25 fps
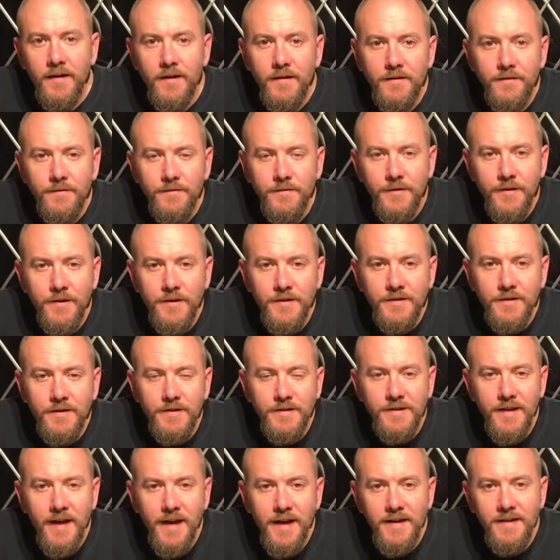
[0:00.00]
first
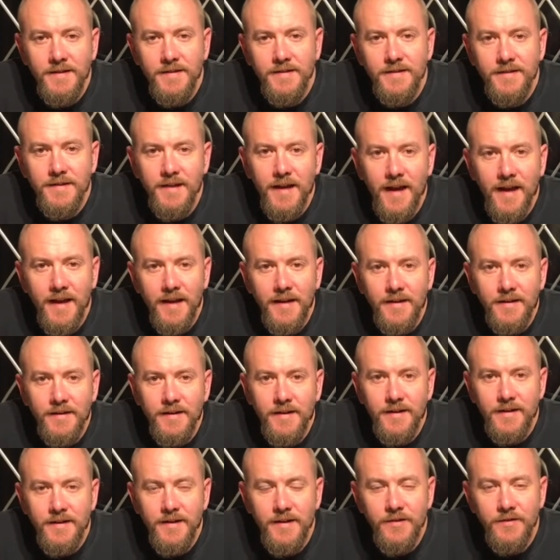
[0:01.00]
tests and
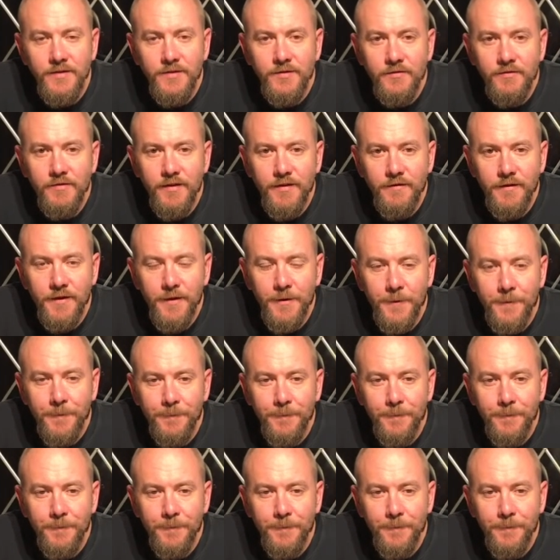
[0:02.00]
initial review,